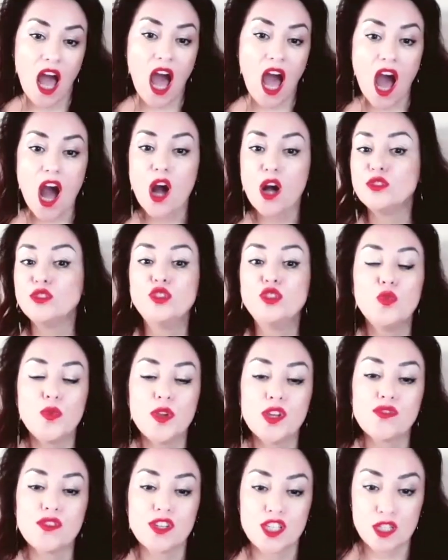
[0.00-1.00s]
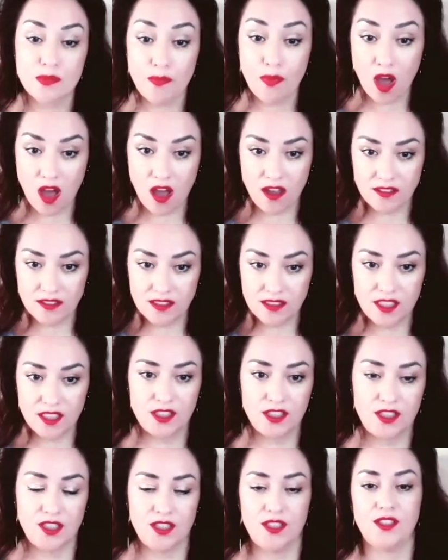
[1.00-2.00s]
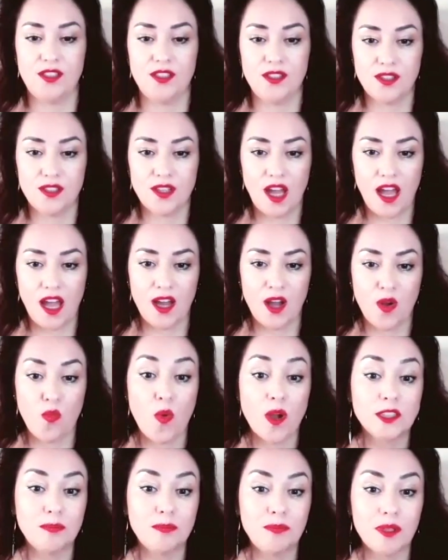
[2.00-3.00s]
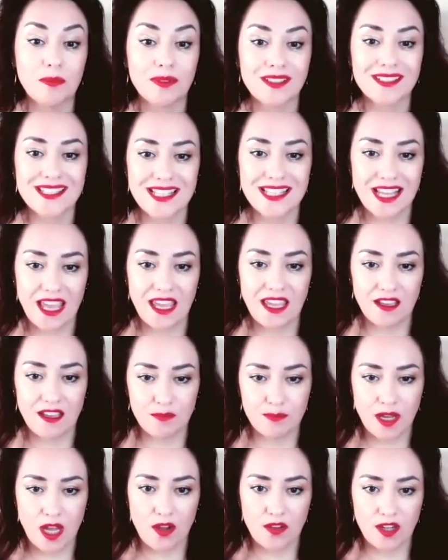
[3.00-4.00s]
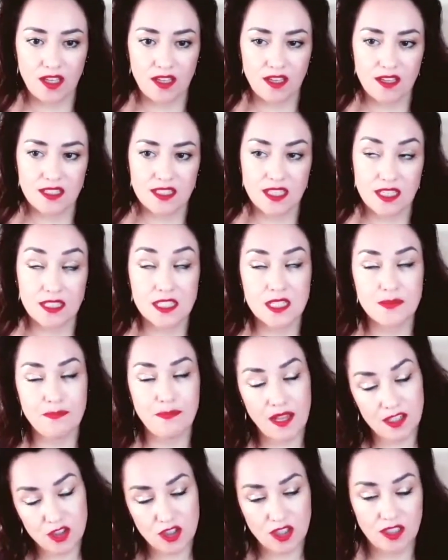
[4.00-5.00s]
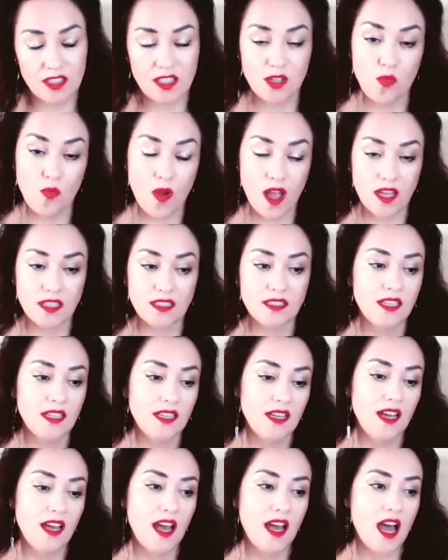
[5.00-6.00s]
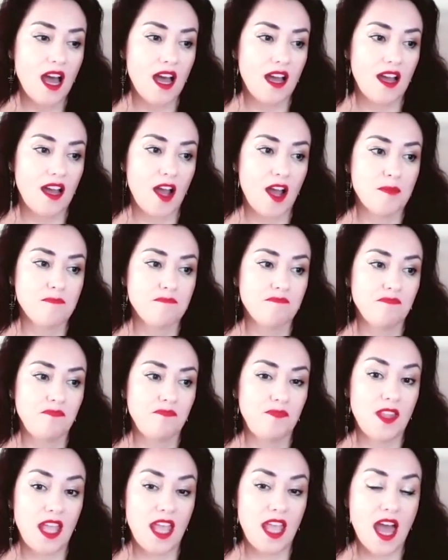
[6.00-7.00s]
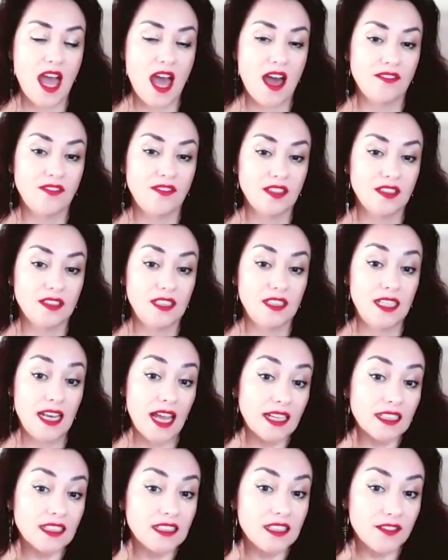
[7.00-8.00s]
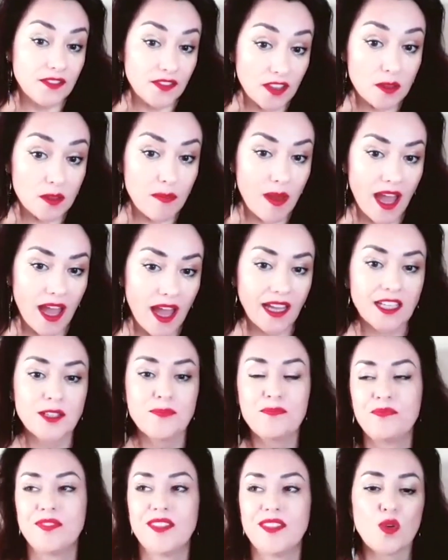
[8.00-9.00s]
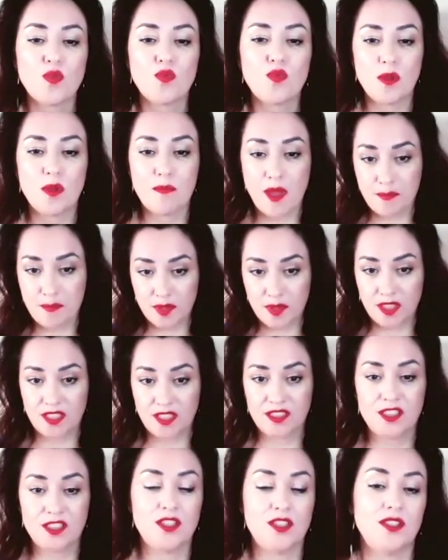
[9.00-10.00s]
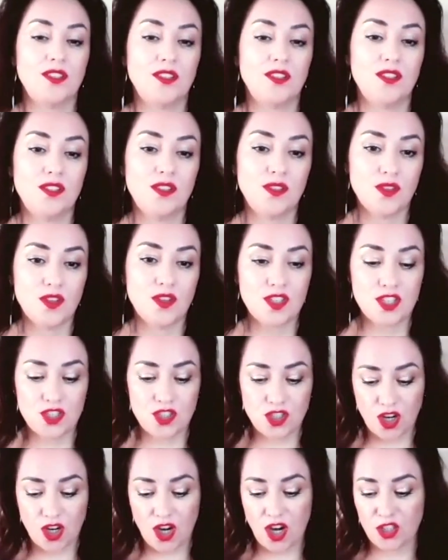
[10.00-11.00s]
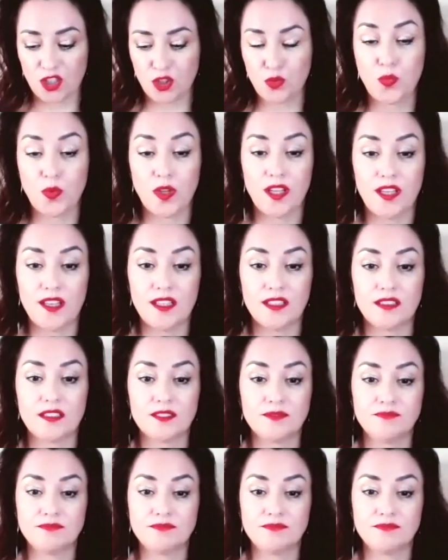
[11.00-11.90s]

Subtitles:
how do we respond to what people say about us, especially when they have a negative feedback. Remember to start with